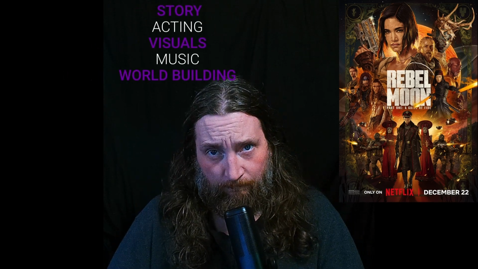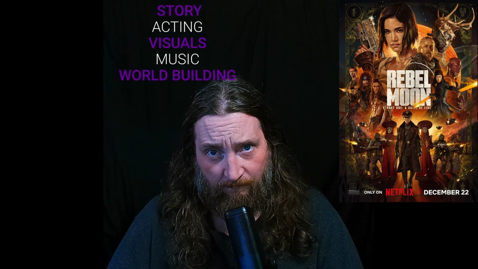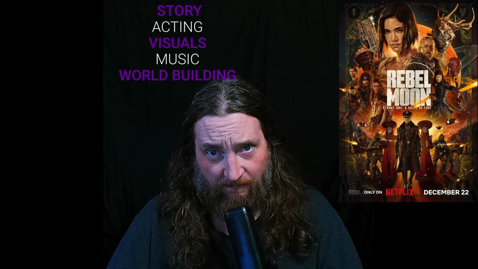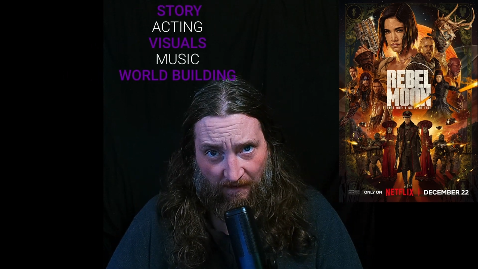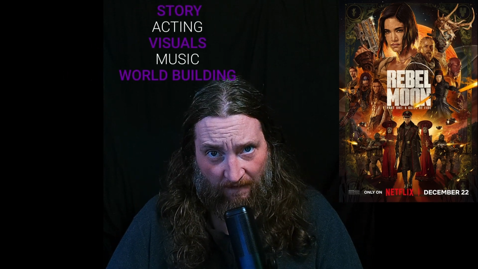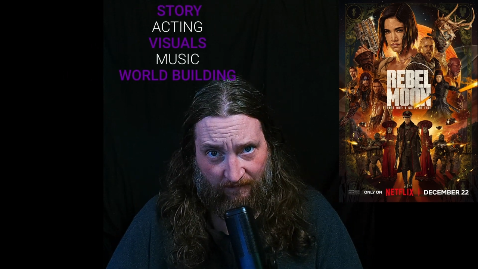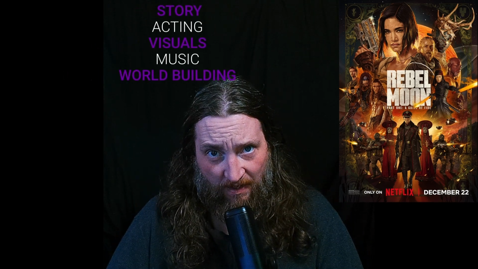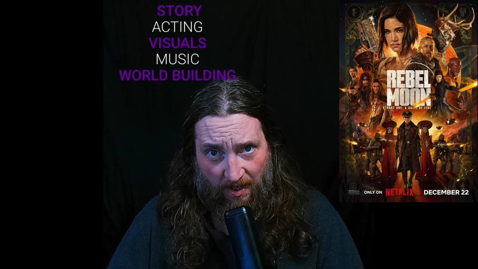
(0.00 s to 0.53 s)

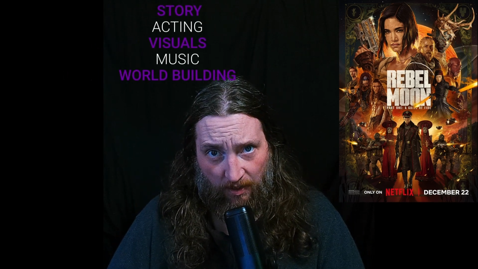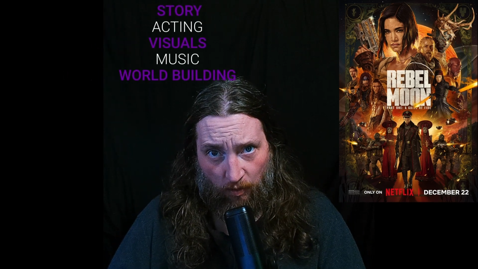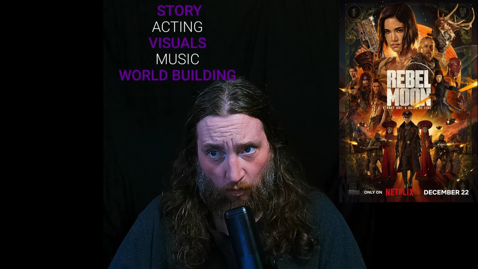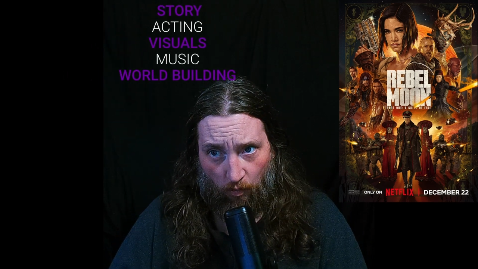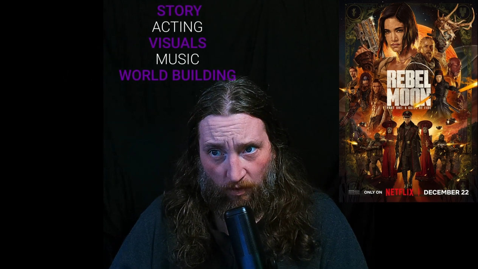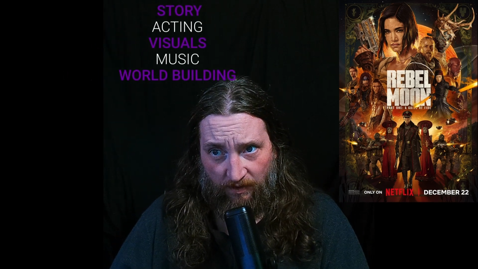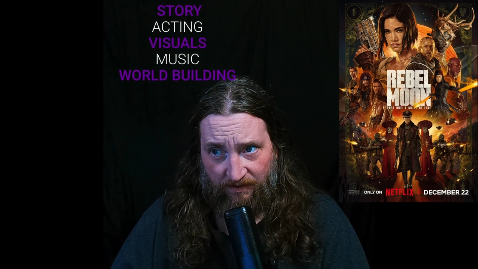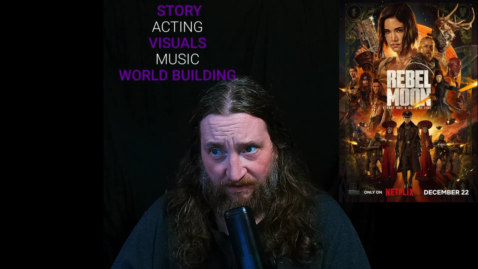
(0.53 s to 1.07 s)
5
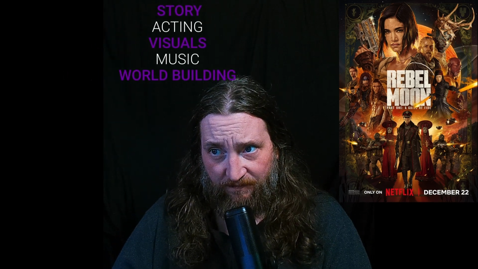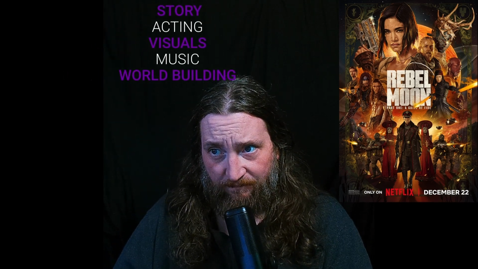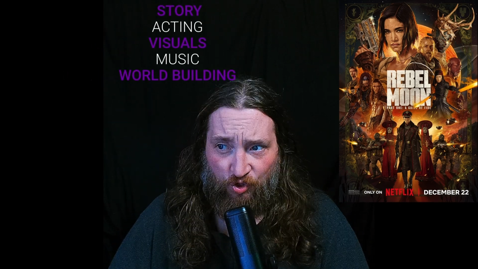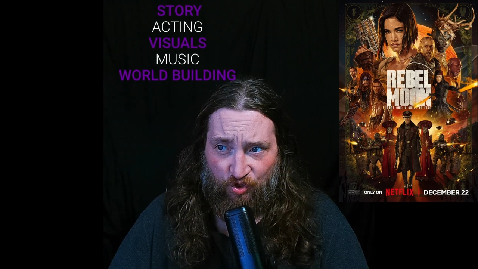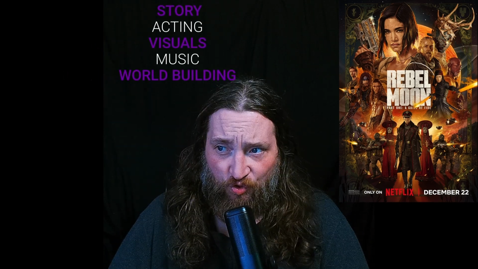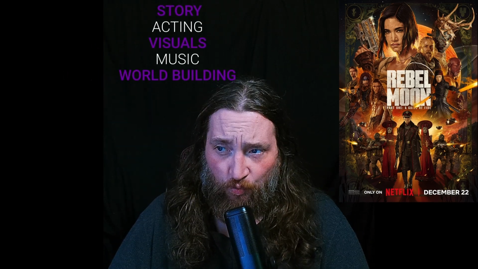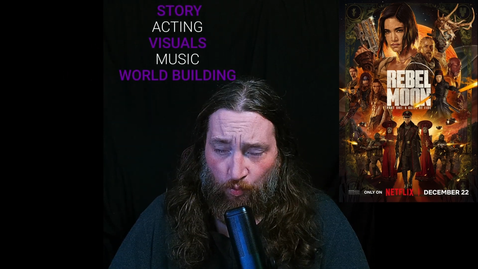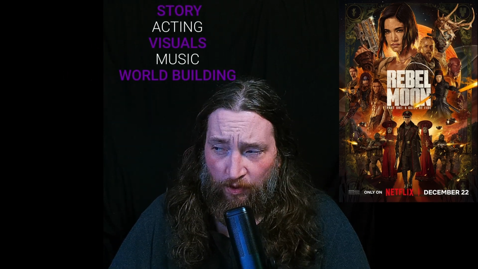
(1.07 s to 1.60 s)
categories:
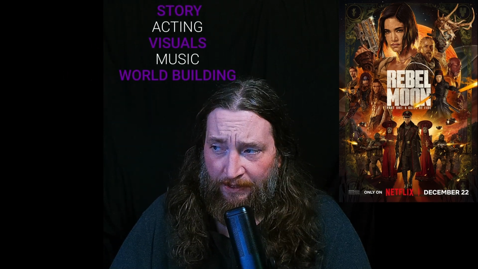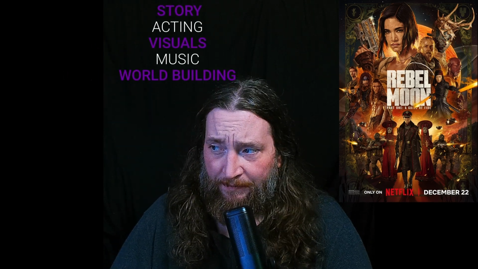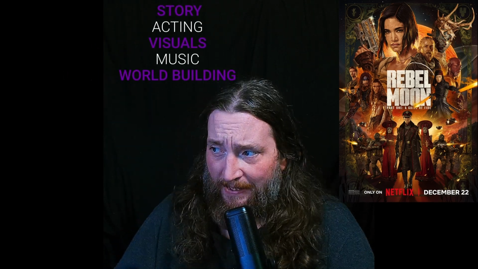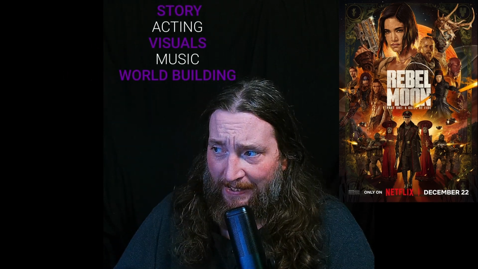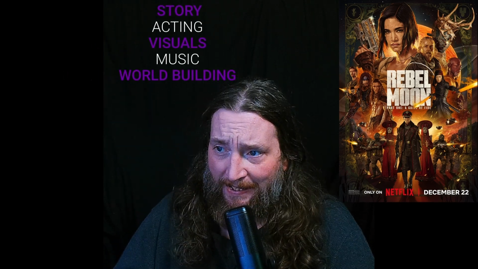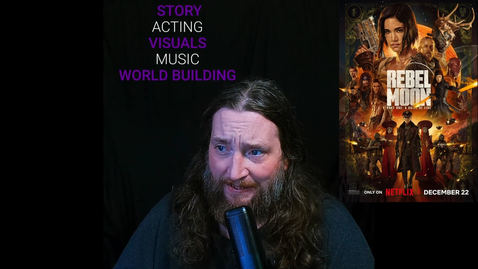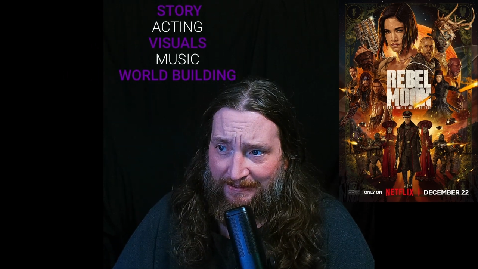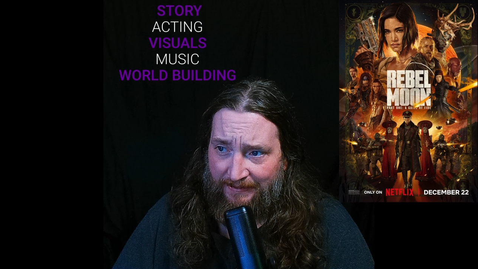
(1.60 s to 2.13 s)
story,
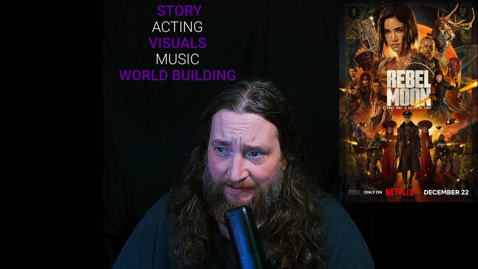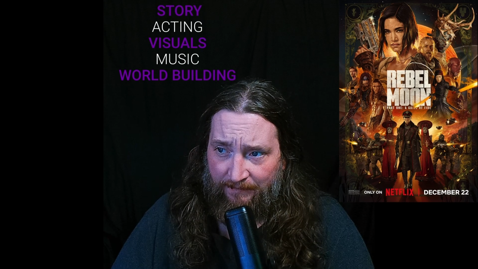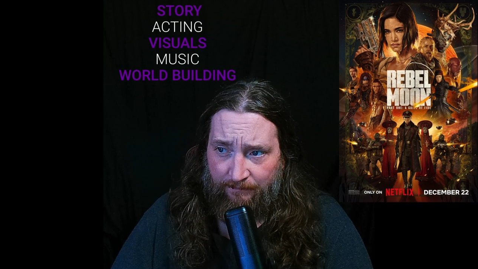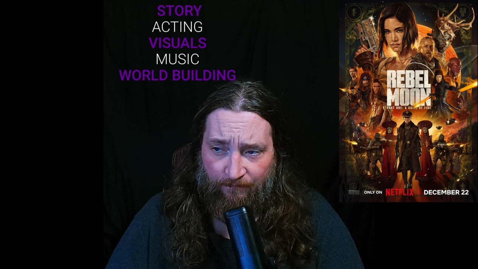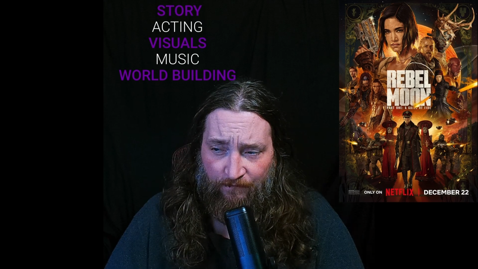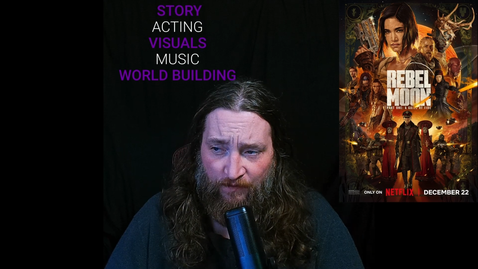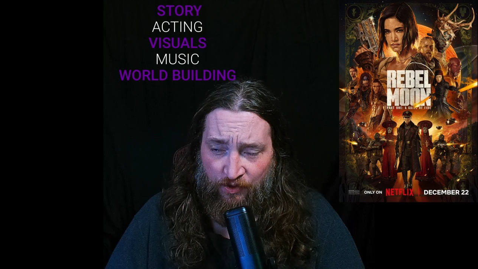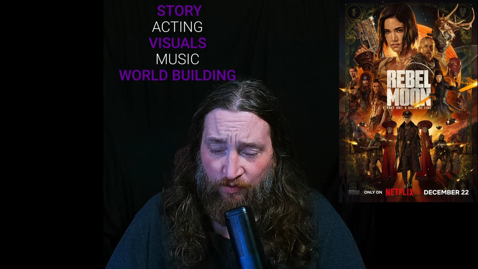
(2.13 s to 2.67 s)
acting,
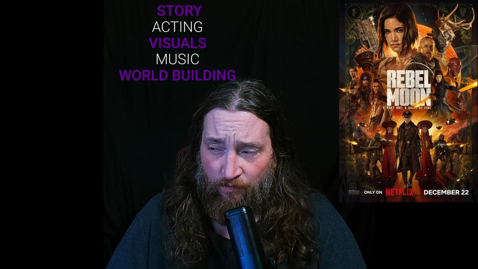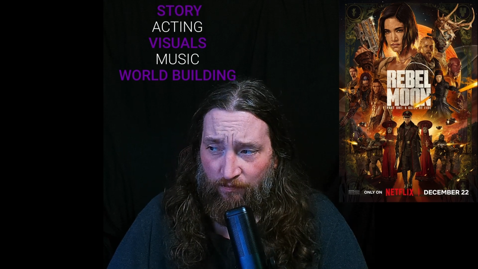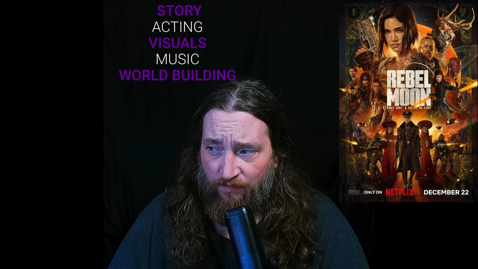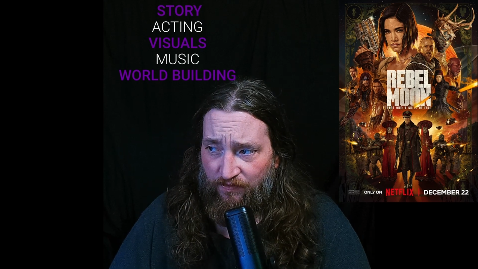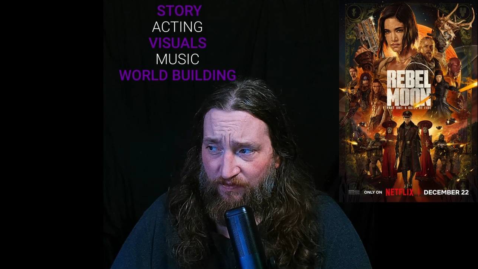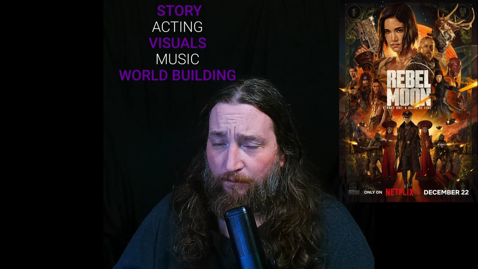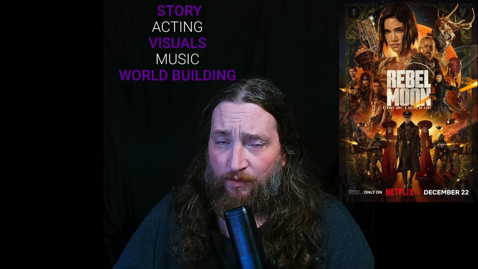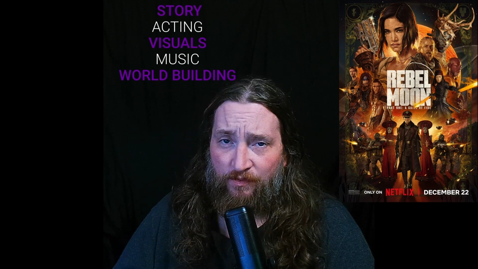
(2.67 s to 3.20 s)

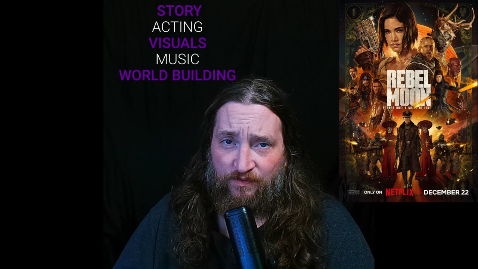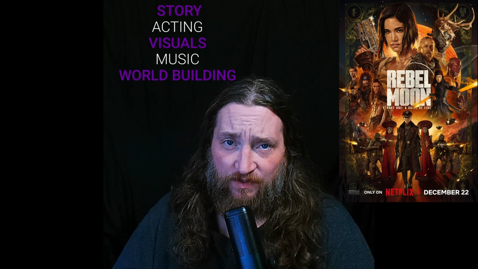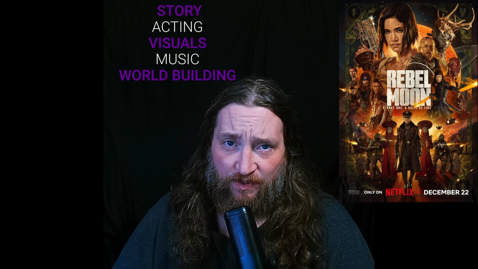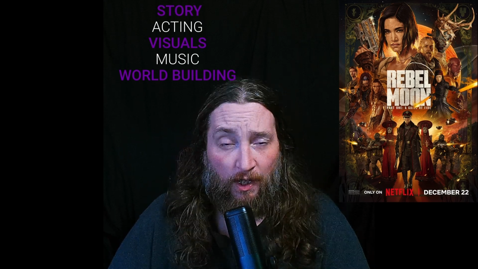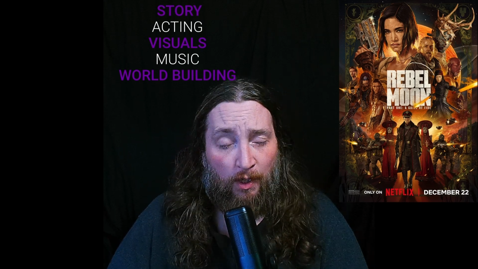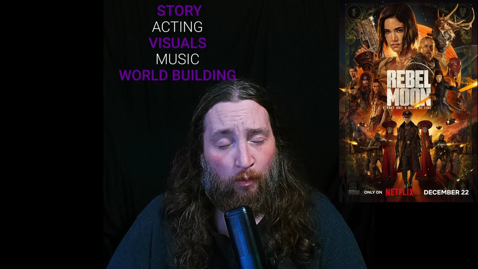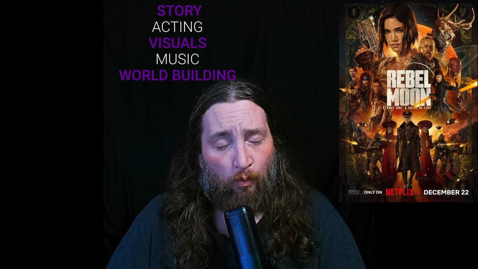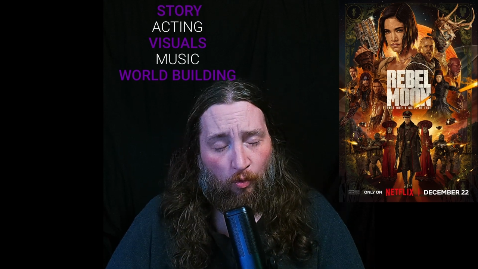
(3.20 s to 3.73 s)
visuals,
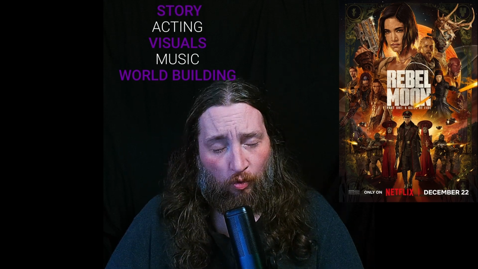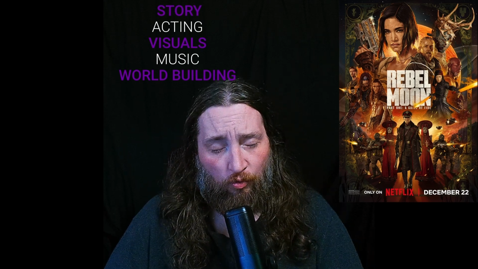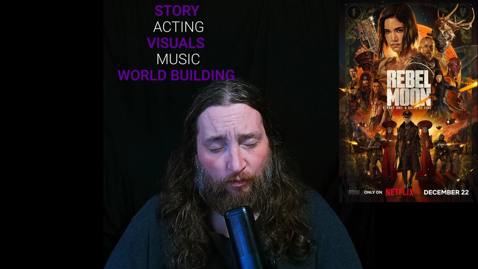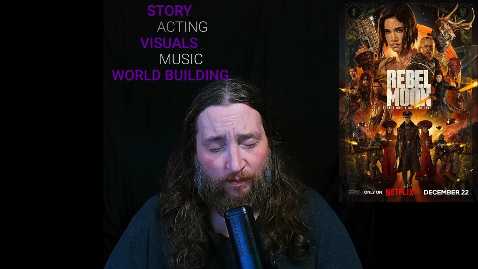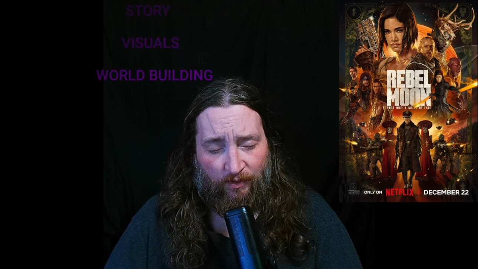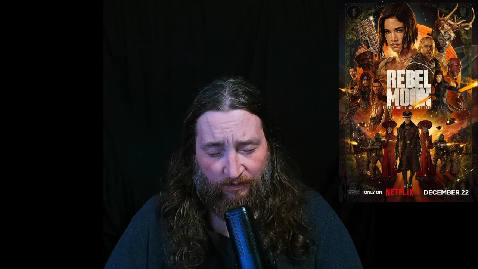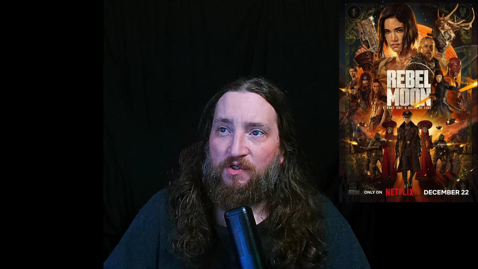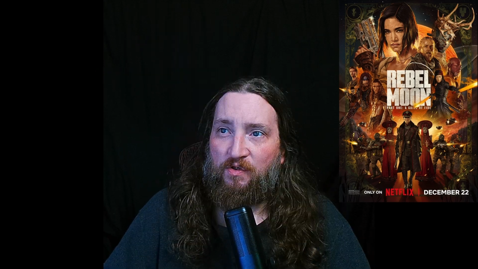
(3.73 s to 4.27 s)
music, and world
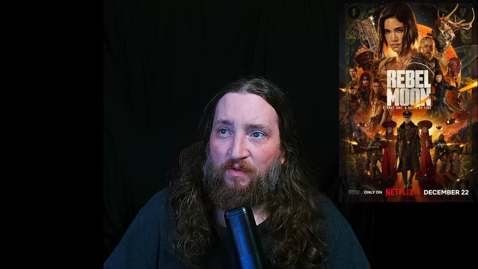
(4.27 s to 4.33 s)
building.